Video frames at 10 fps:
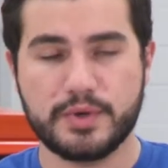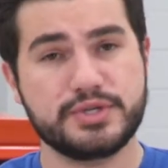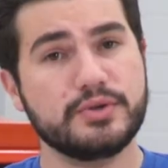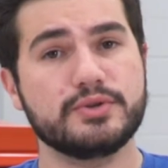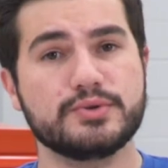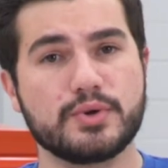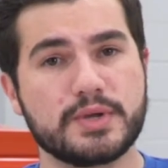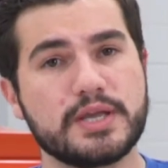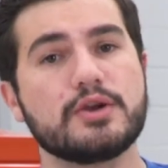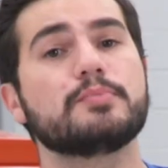which you can do so
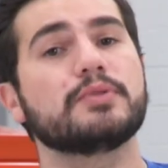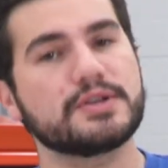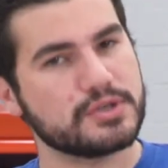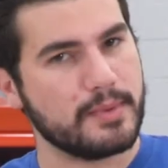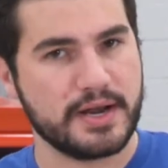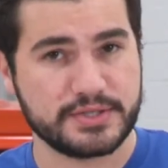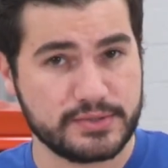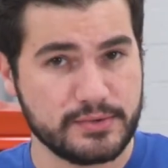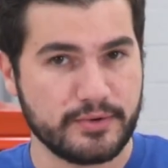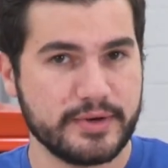here,
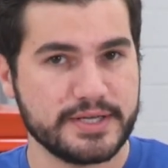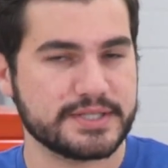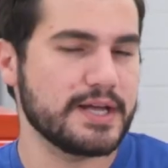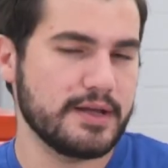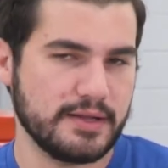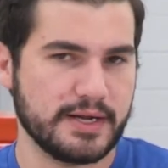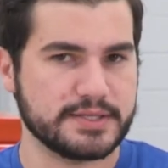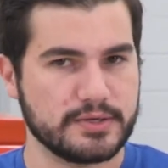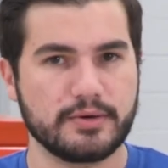±2 degrees, like I said